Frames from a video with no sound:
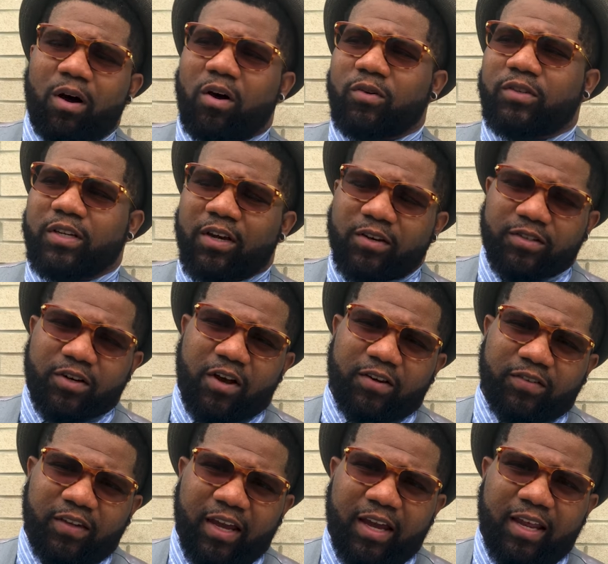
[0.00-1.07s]
What hotels
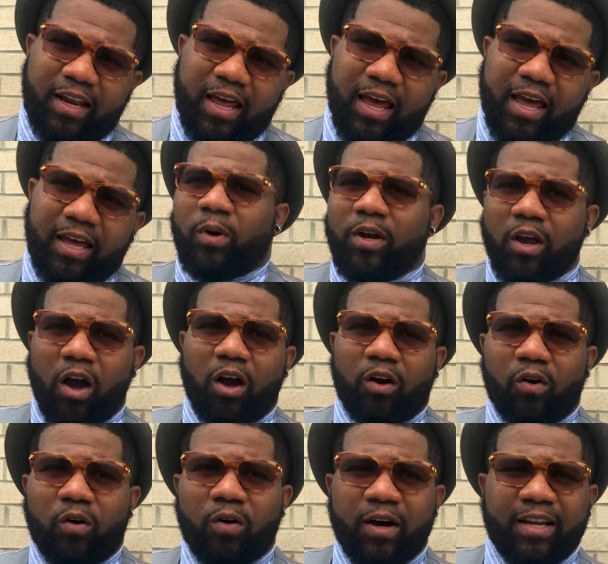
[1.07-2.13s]
y'all staying at? Where y'all
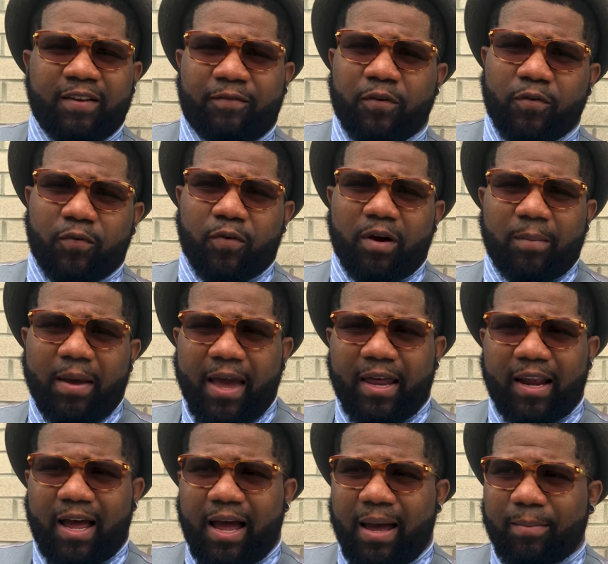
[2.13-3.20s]
going? If you're from
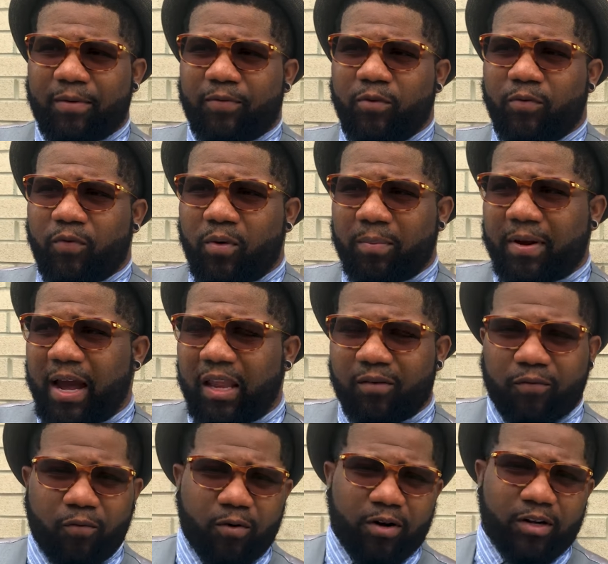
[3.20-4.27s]
Anaheim, if you're from
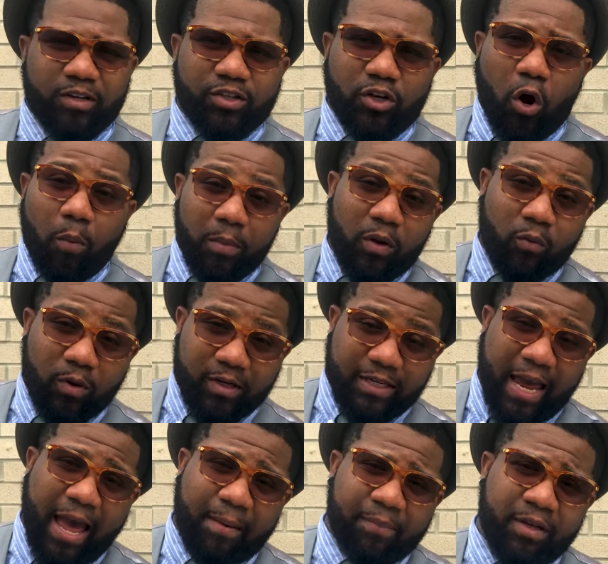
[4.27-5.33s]
California, show me what's
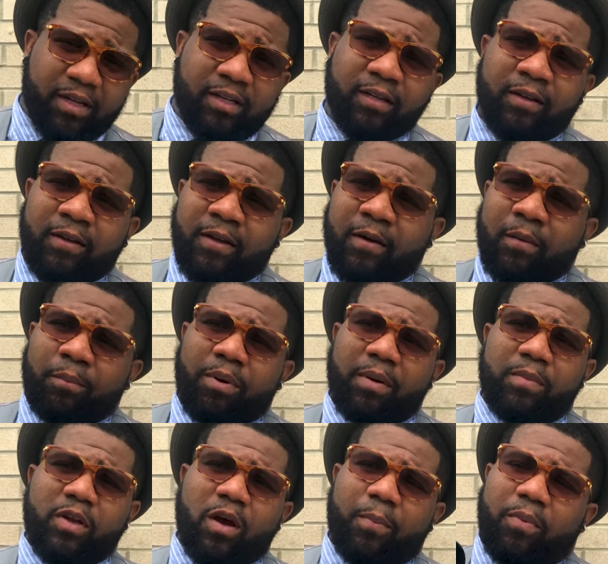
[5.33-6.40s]
happening
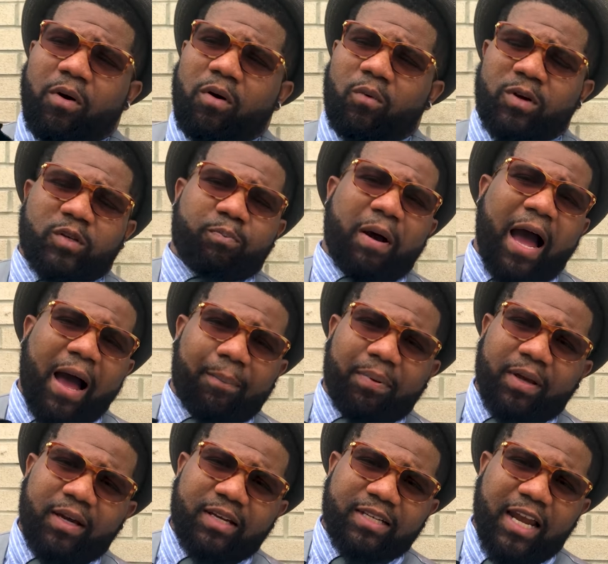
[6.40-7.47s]
Put me up on what's
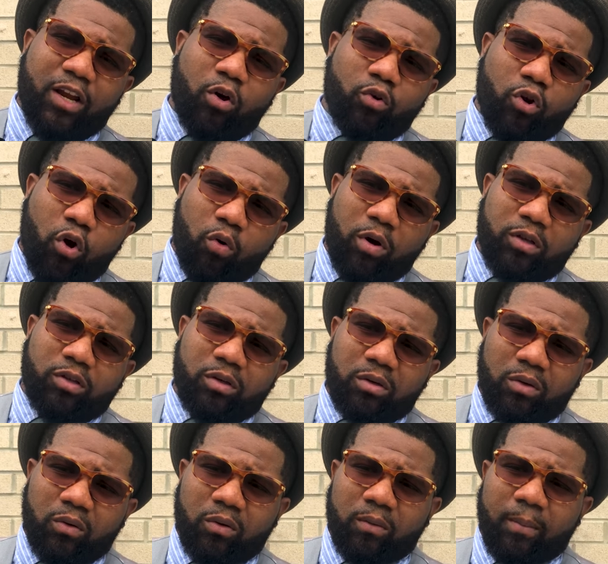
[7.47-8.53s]
popping because I don't know what to
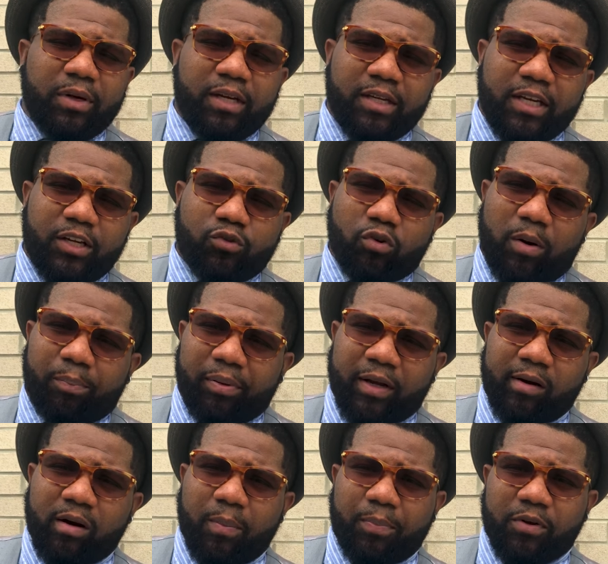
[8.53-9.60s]
do. Put a Detroit
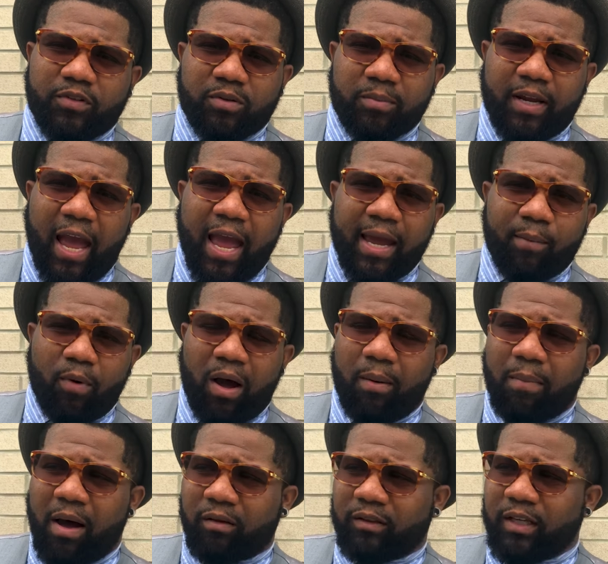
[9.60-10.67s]
player up on some game while
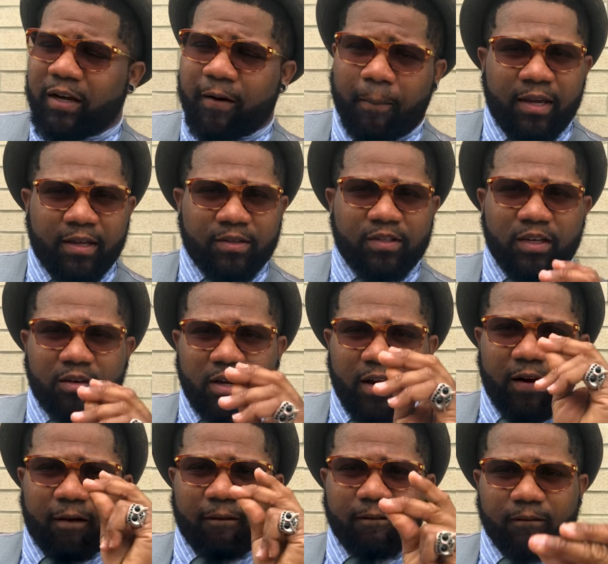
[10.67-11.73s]
I'm out there and see you there.